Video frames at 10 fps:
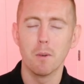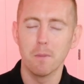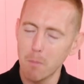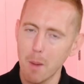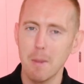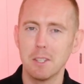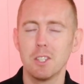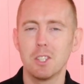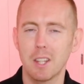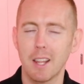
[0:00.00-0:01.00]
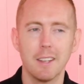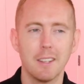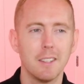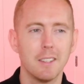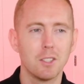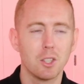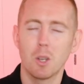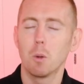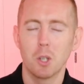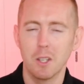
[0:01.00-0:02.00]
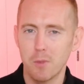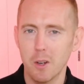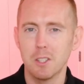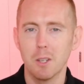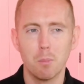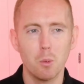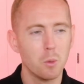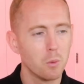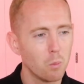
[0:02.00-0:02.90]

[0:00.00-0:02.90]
But my message to that, to Solskjaer, is very simple.